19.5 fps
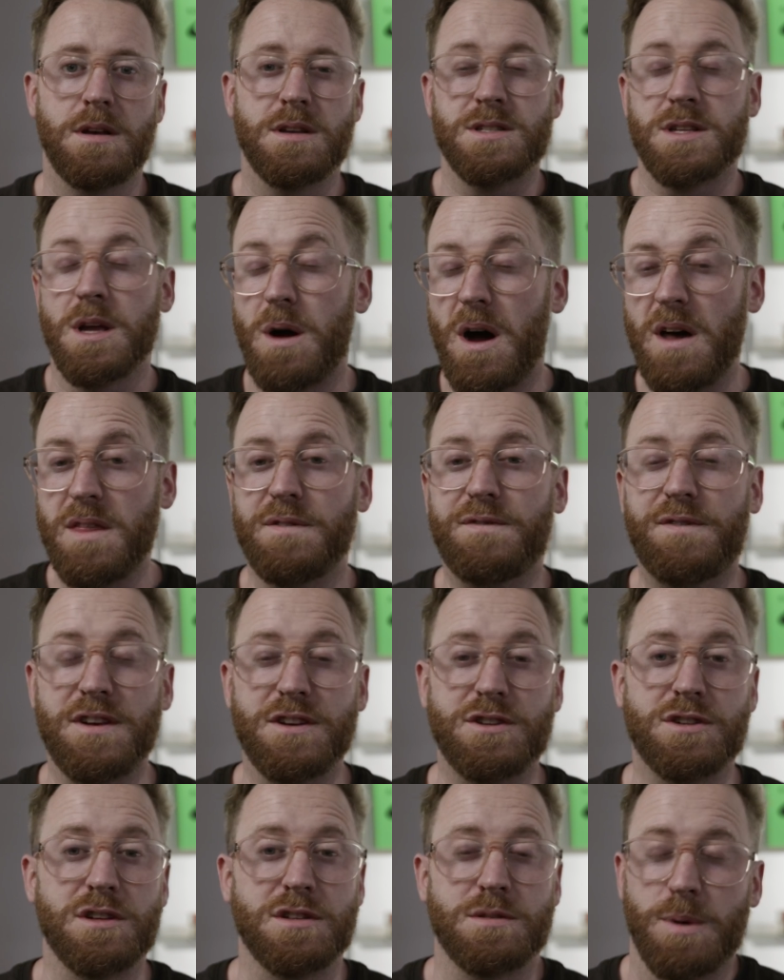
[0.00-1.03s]
So other
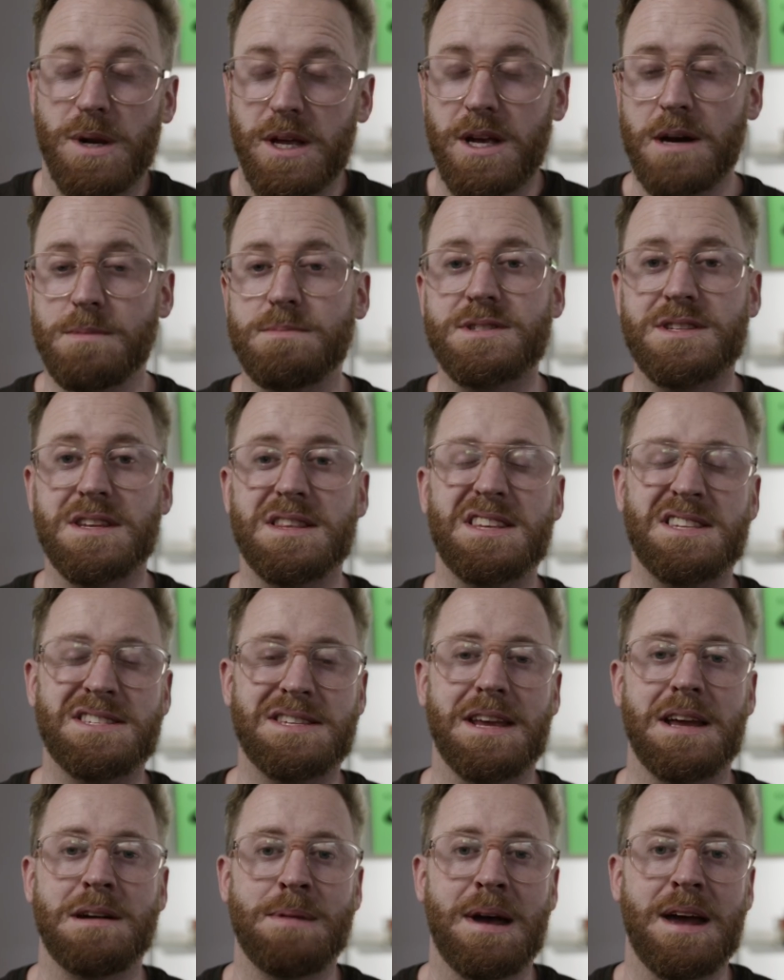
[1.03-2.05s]
features, when it comes to the
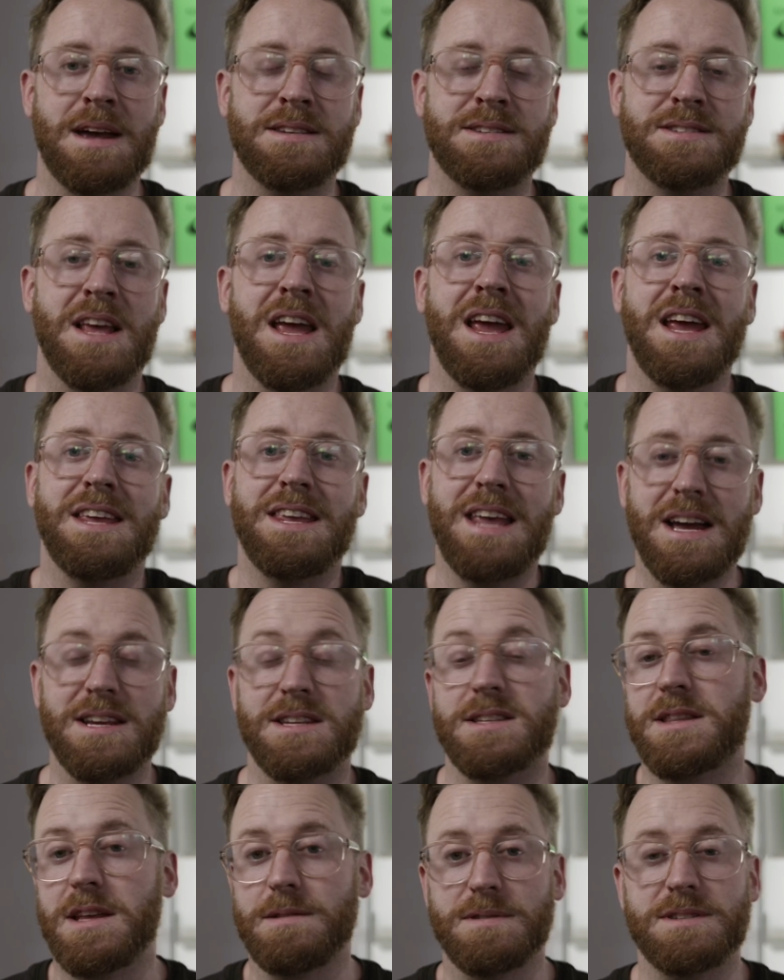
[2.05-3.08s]
CMS,
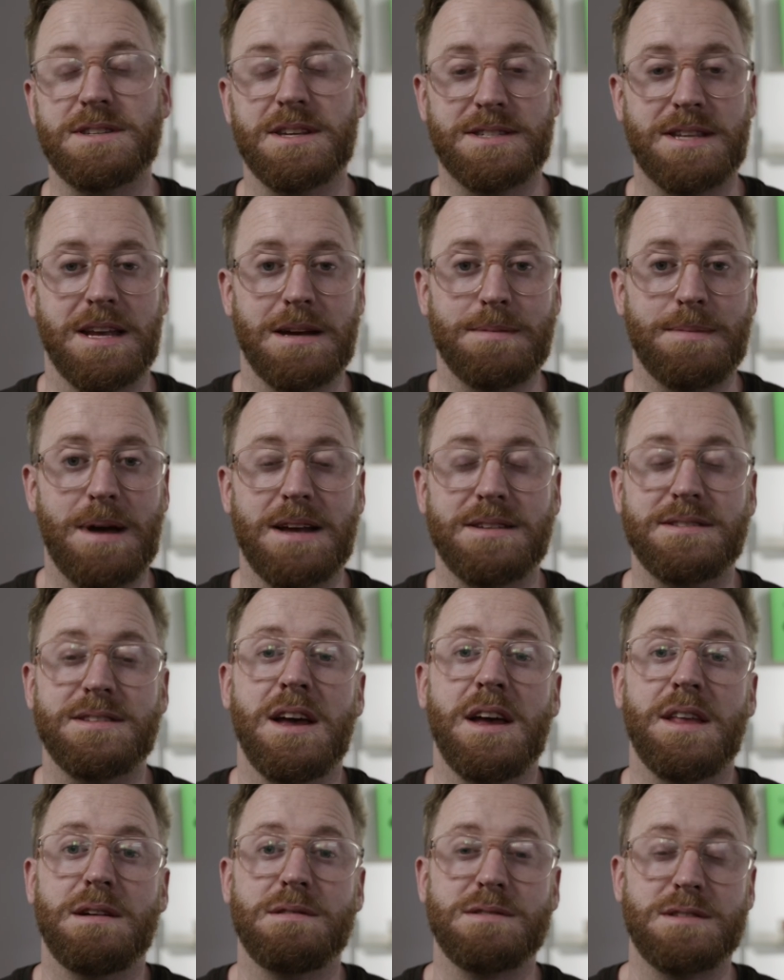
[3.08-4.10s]
yes, there is a CMS,
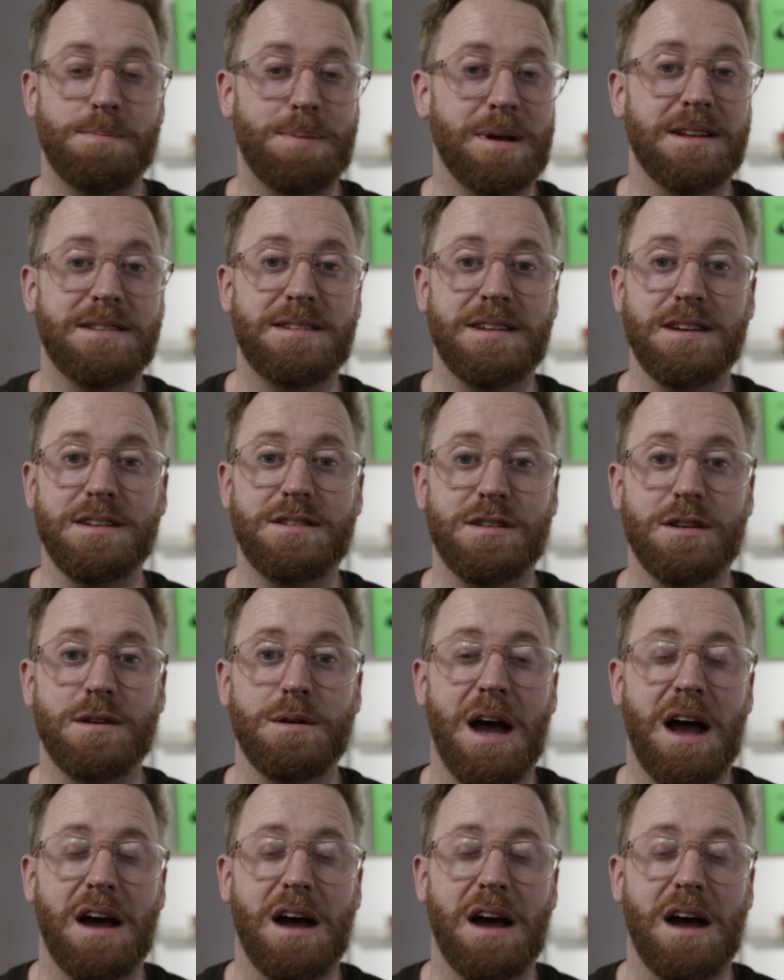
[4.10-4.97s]
there is ability to